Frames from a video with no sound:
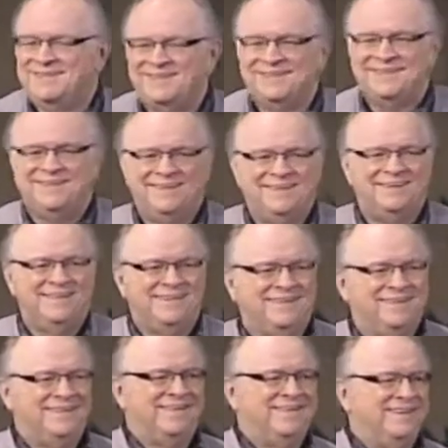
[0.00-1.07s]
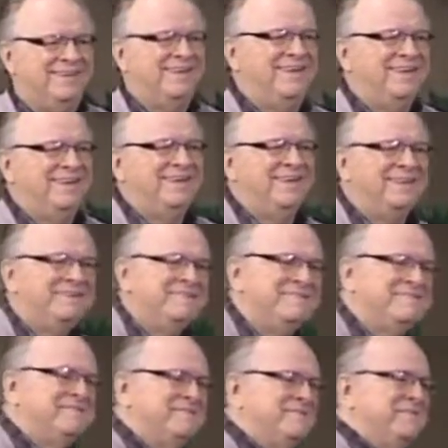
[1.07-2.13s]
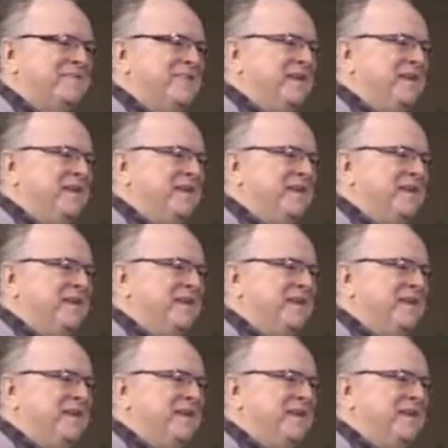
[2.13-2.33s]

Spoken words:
No one is speaking in this clip.